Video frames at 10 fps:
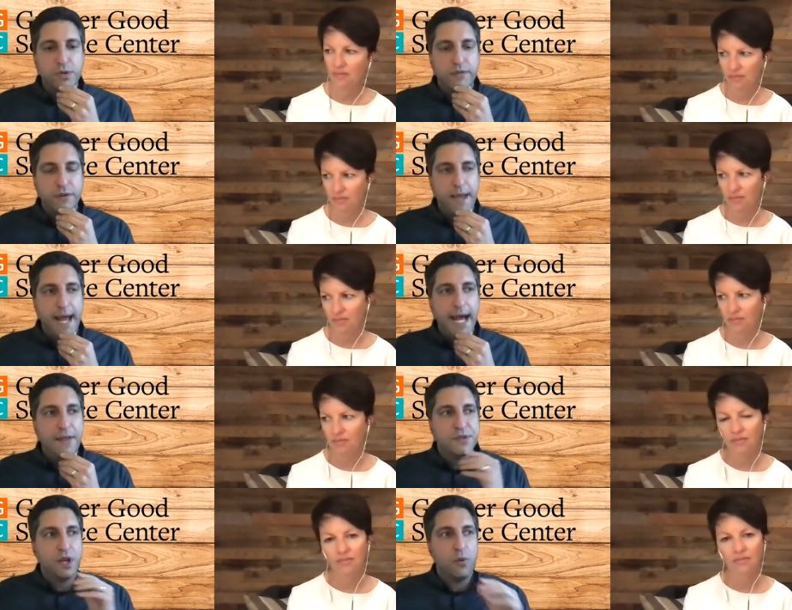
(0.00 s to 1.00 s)
Speaker 1: a different path. So
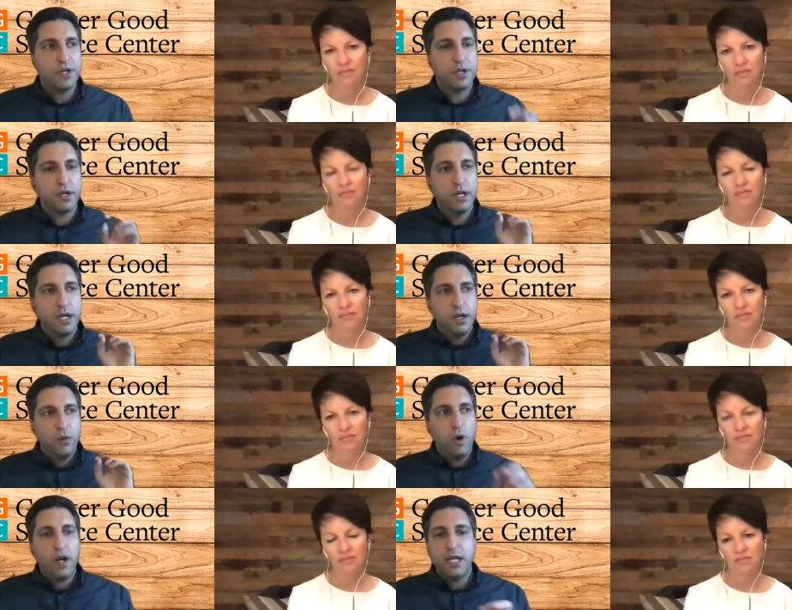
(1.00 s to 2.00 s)
I wonder
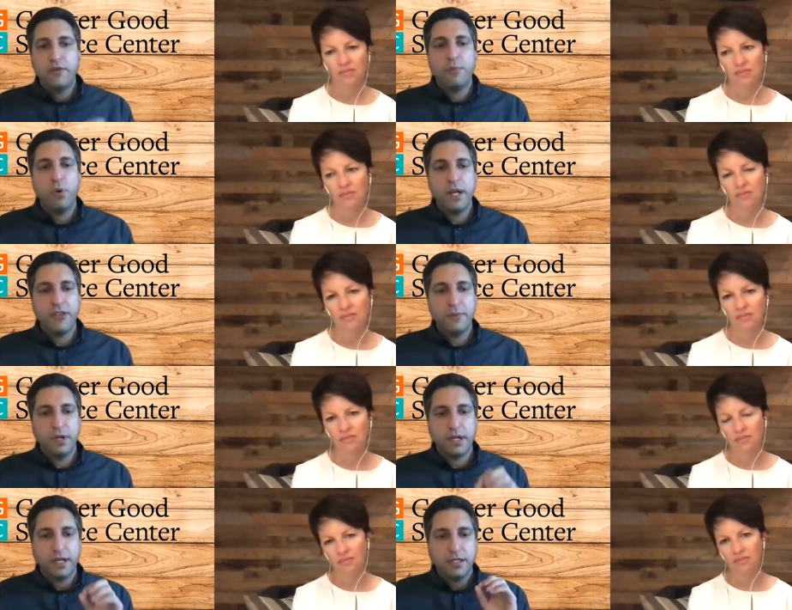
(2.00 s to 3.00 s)
what in reporting the book
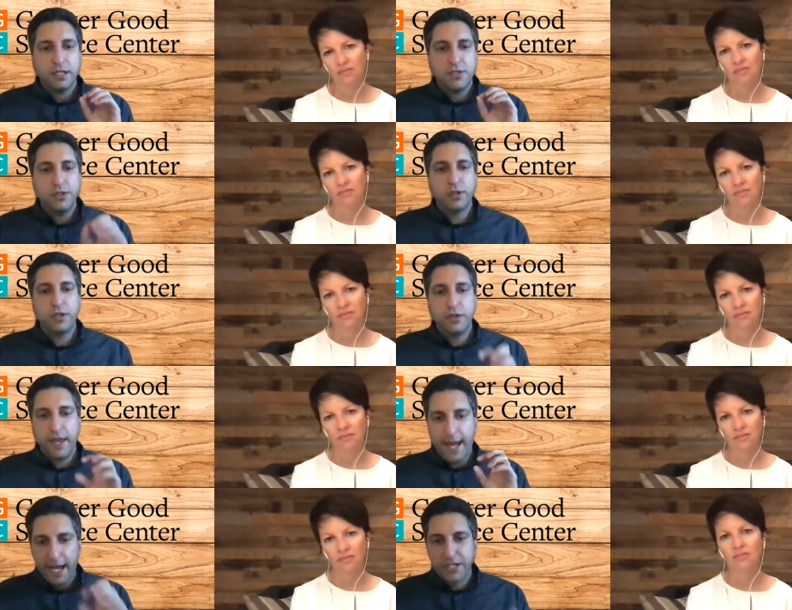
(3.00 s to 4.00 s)
did you learn that
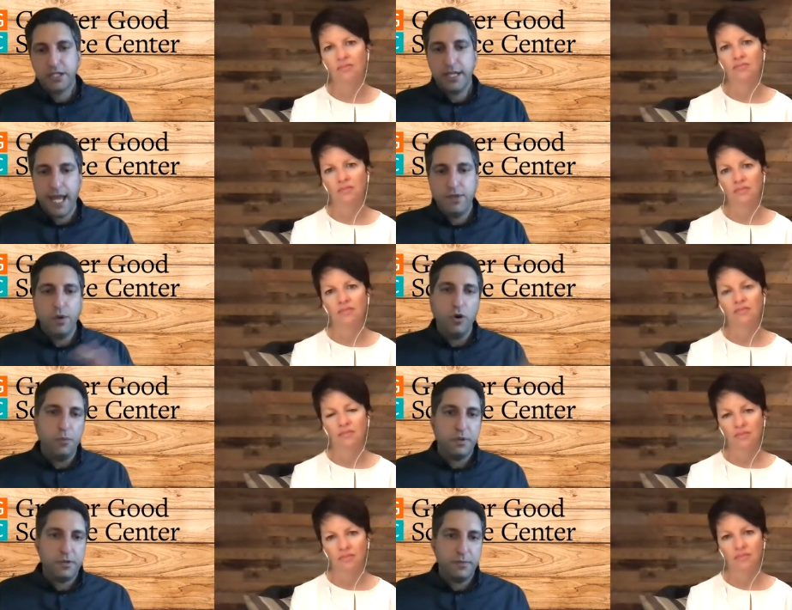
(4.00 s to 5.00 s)
actually gave you hope?
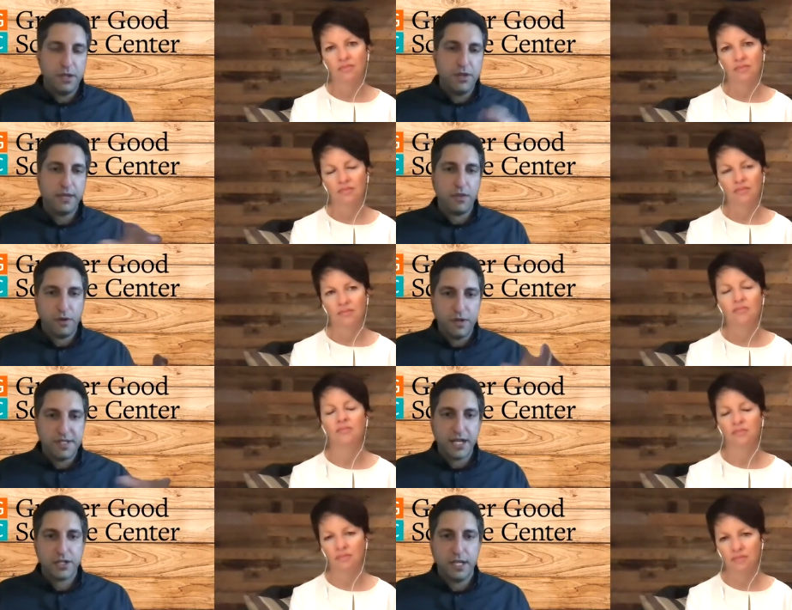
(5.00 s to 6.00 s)
I mean, do you think that there is
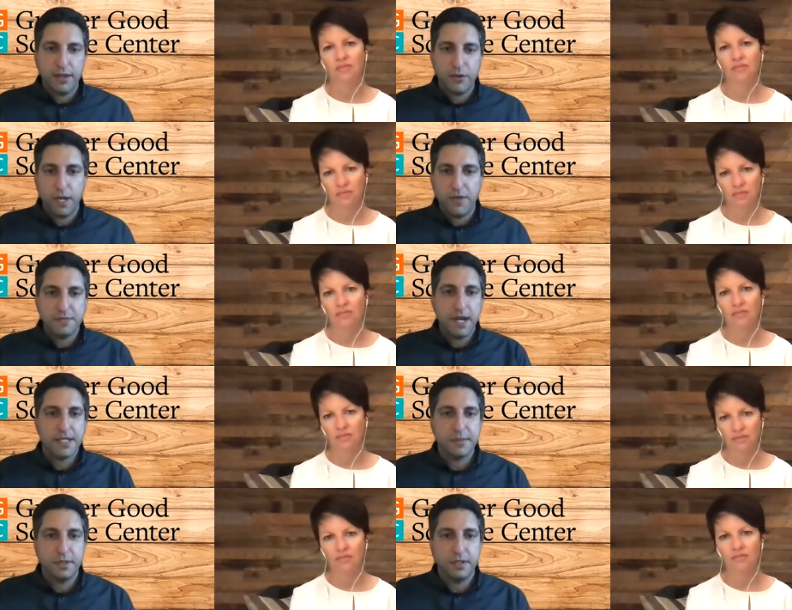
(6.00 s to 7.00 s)
actually another way that's
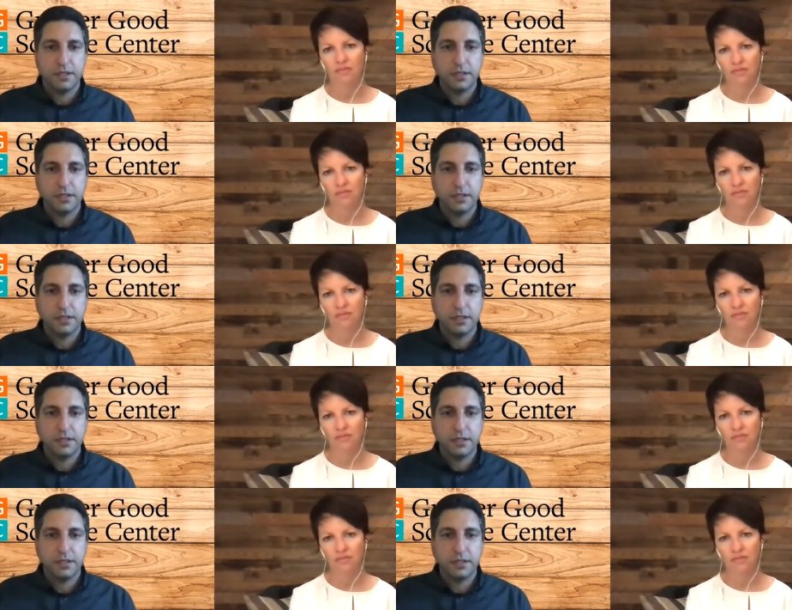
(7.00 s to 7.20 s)
possible?